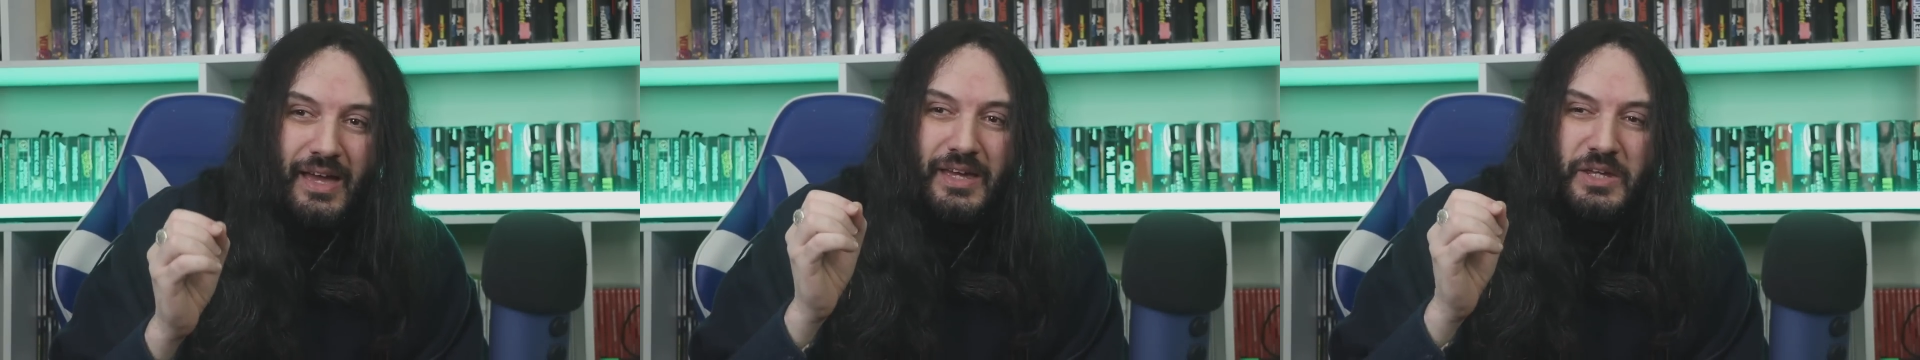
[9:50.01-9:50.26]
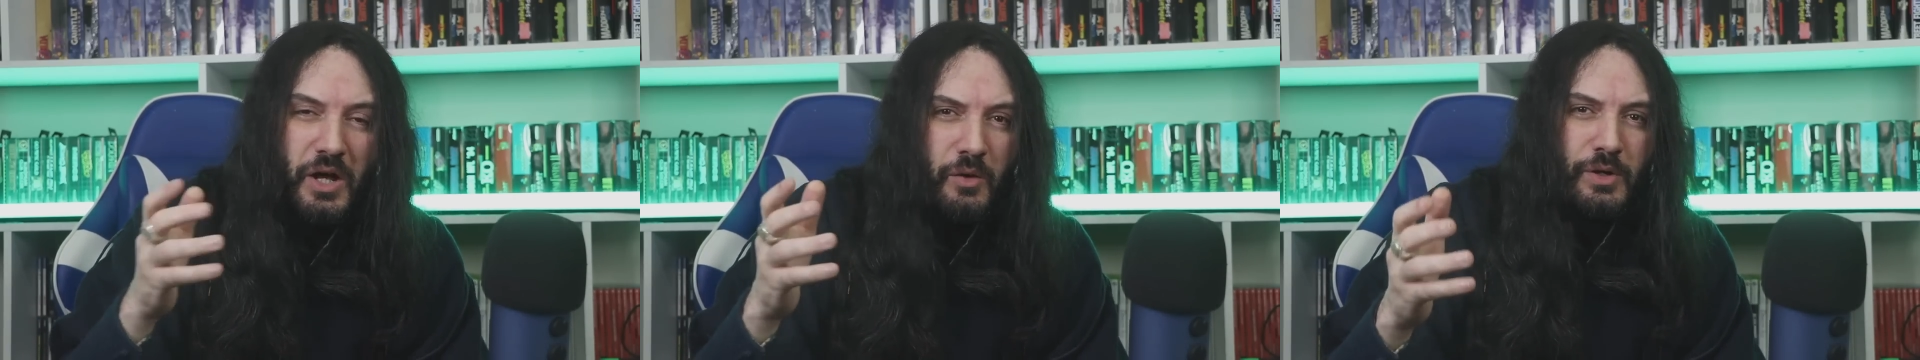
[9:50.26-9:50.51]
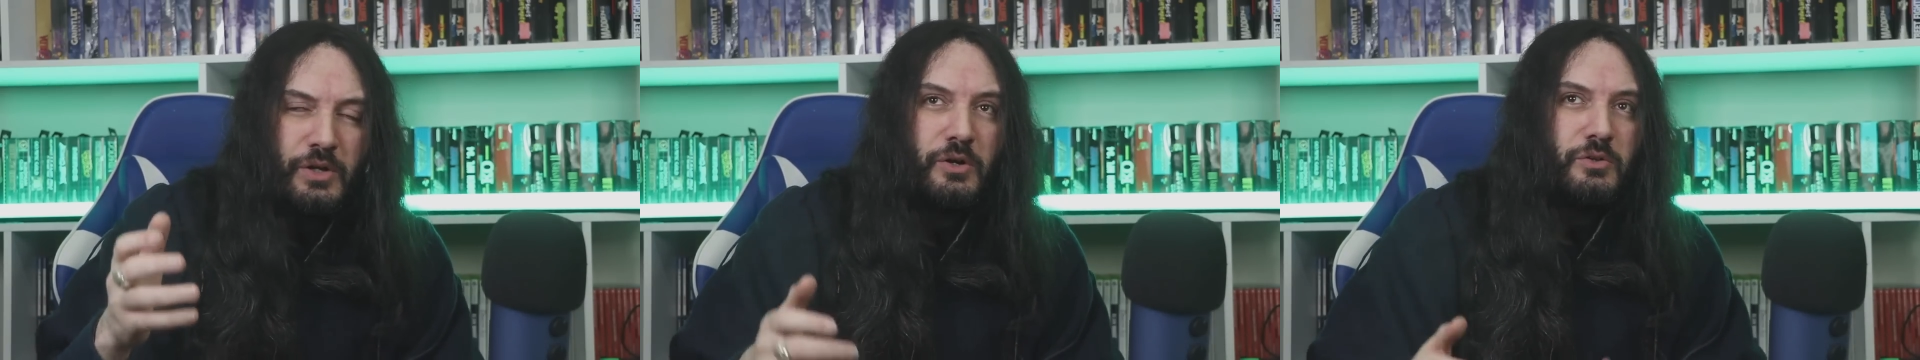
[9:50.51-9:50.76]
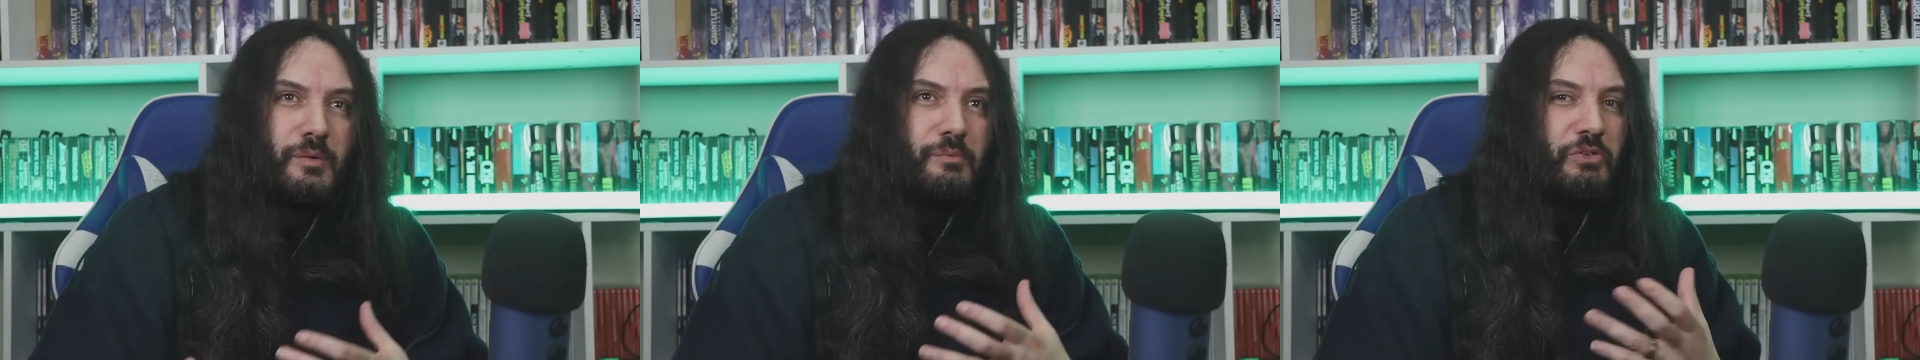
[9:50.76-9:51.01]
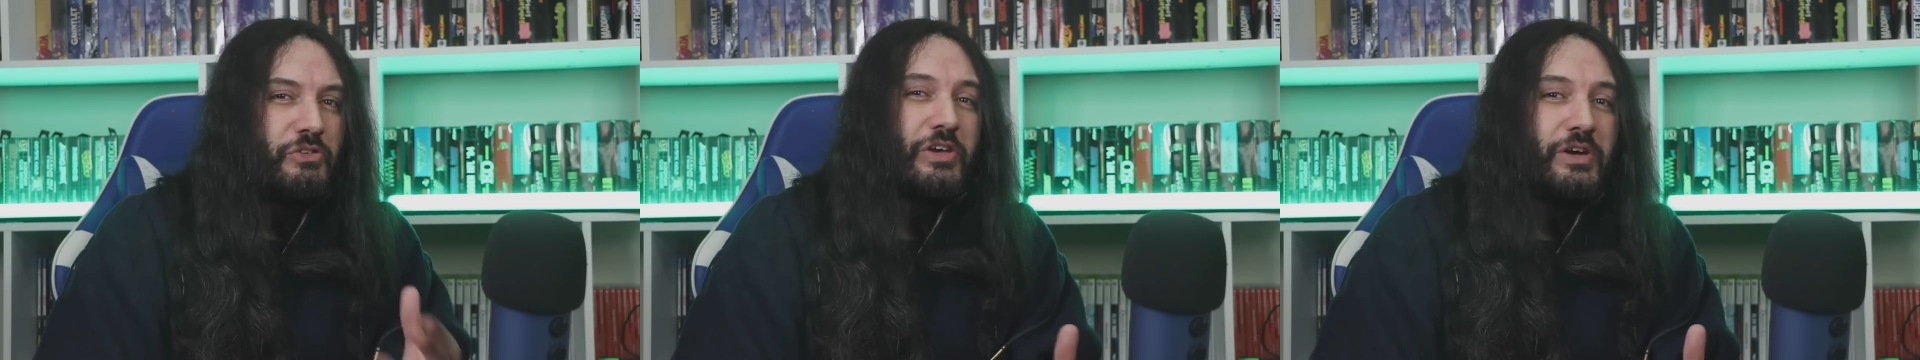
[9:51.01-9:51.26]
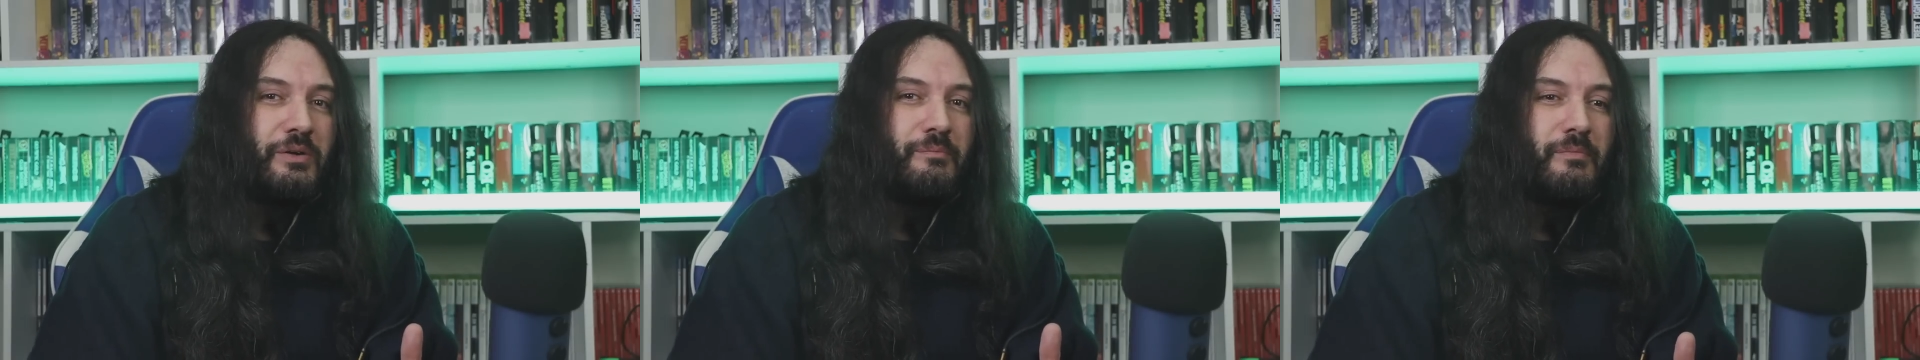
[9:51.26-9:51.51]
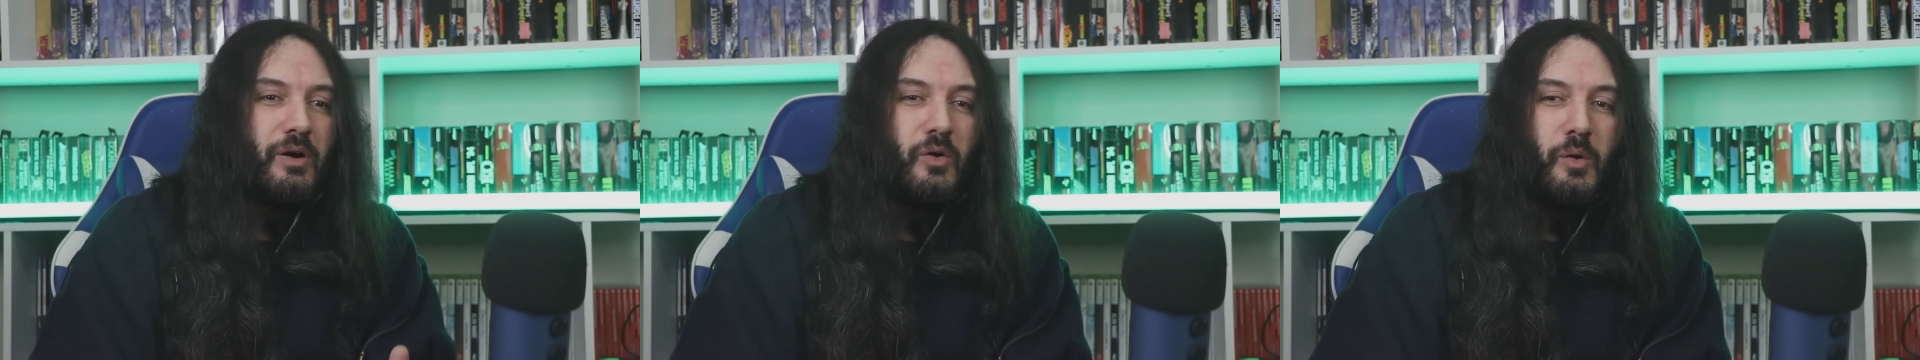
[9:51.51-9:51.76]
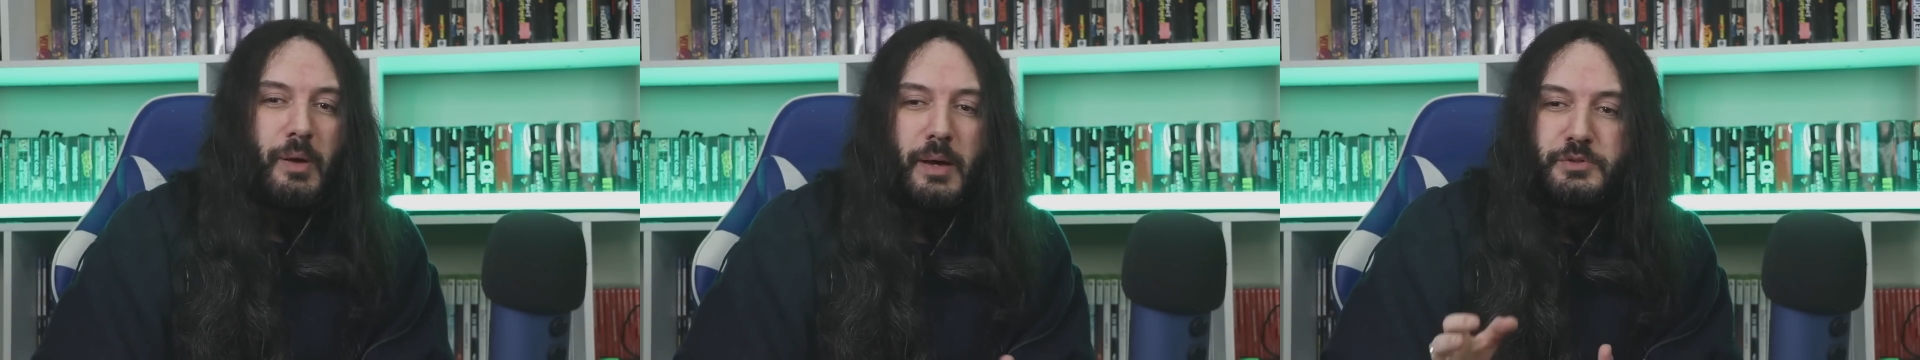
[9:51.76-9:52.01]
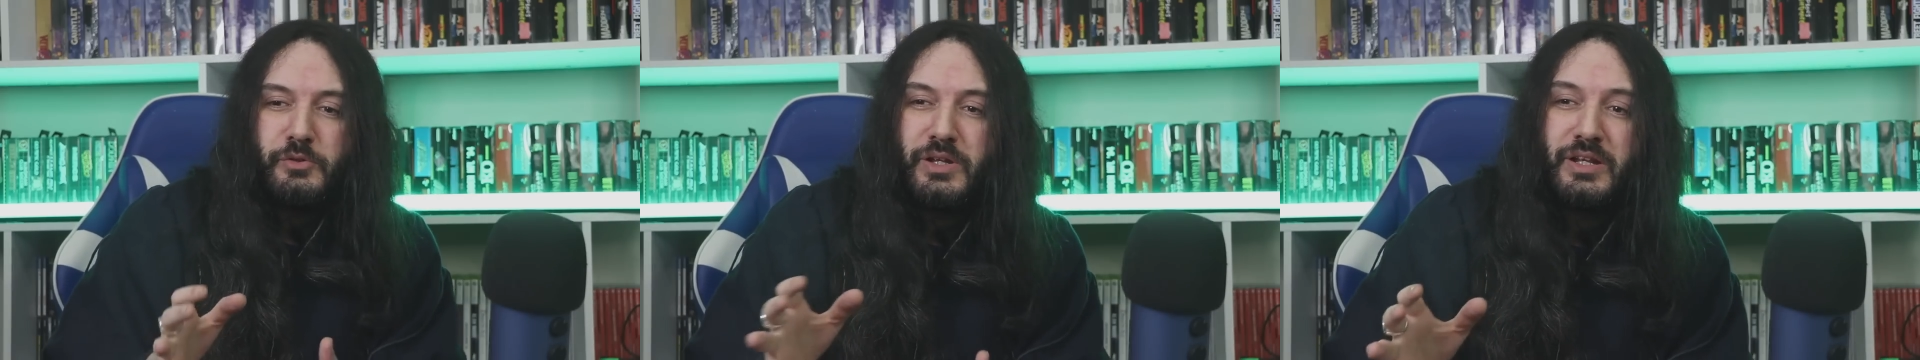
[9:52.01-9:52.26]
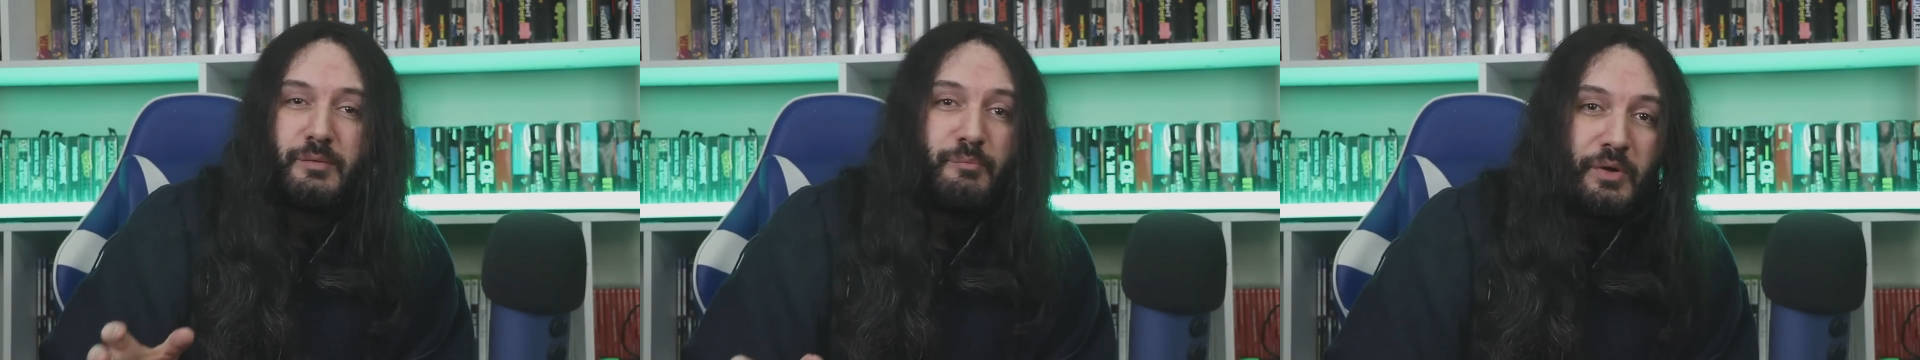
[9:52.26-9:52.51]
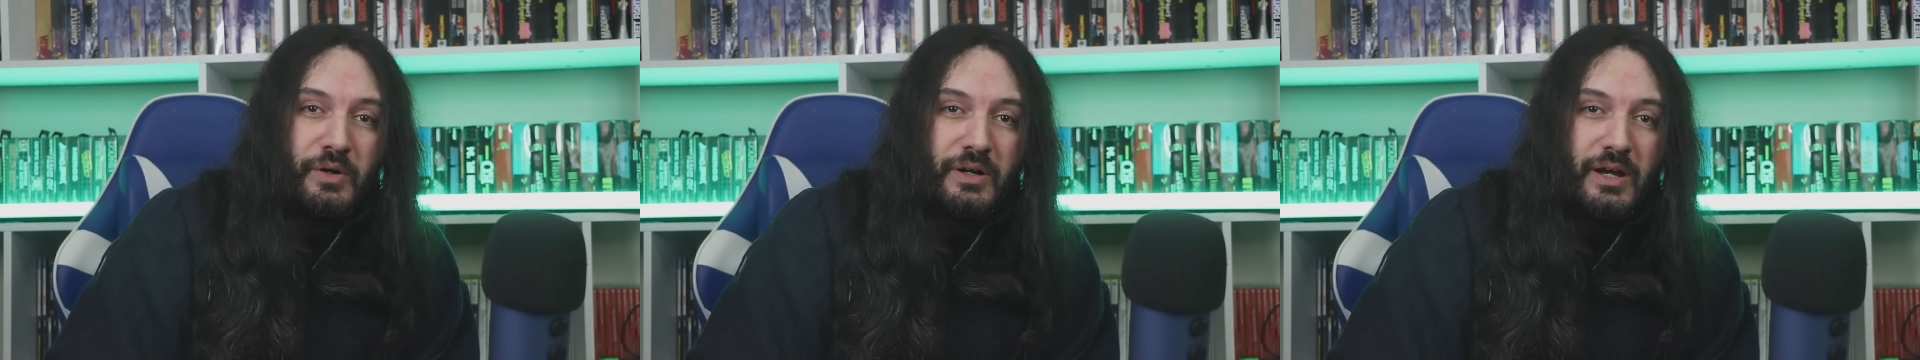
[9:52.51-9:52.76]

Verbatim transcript: You know when you go to a museum, or perhaps you're reading a book,